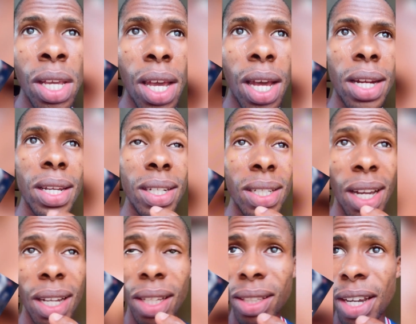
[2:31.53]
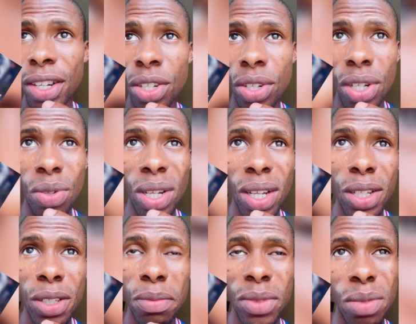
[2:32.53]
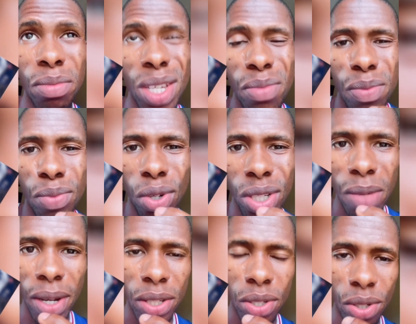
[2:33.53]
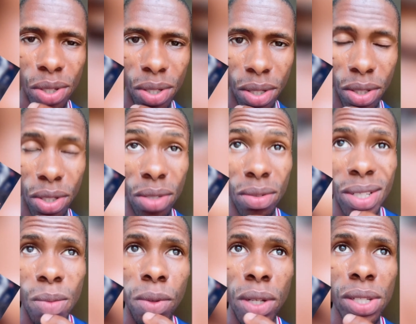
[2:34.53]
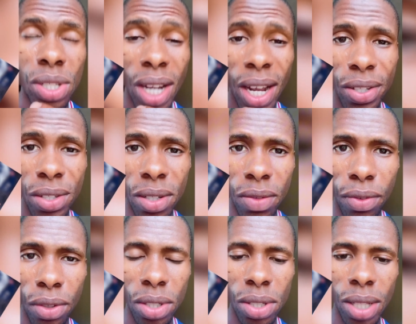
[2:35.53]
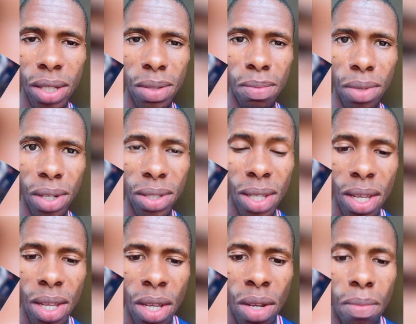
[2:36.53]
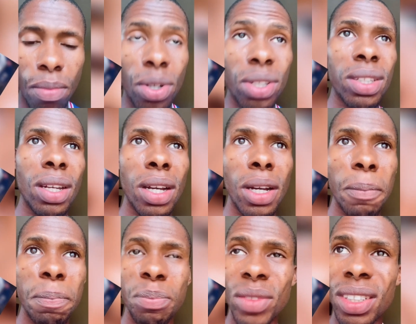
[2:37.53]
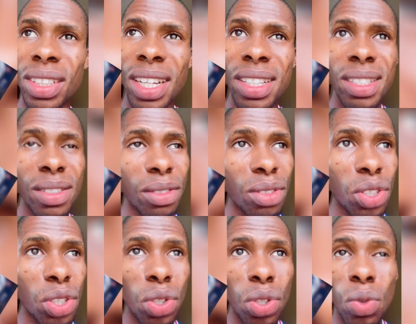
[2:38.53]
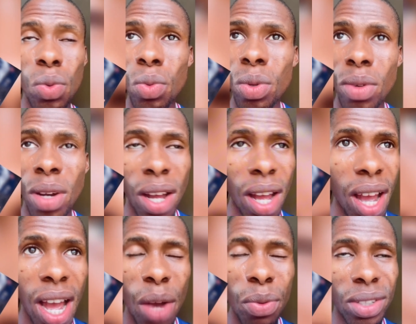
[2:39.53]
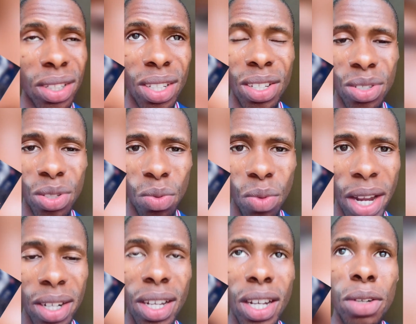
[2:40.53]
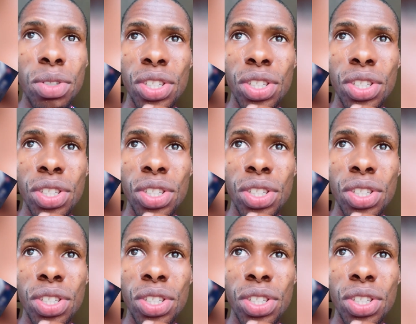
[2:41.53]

And then in the attacking areas, maybe Broja might just displace Jackson for the starting bet. But that's, you know, how it is right now.